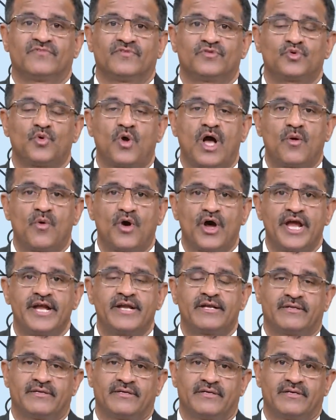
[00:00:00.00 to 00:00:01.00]
to
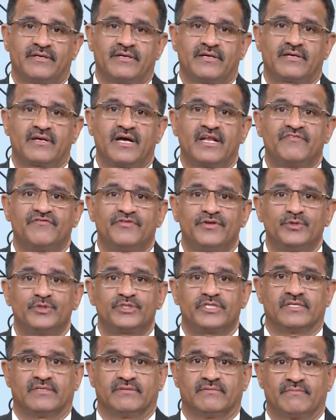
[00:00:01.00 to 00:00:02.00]
avoid
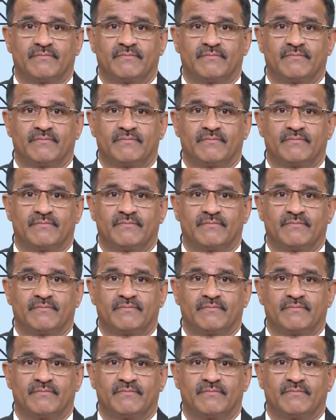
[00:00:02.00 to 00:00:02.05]
confusion.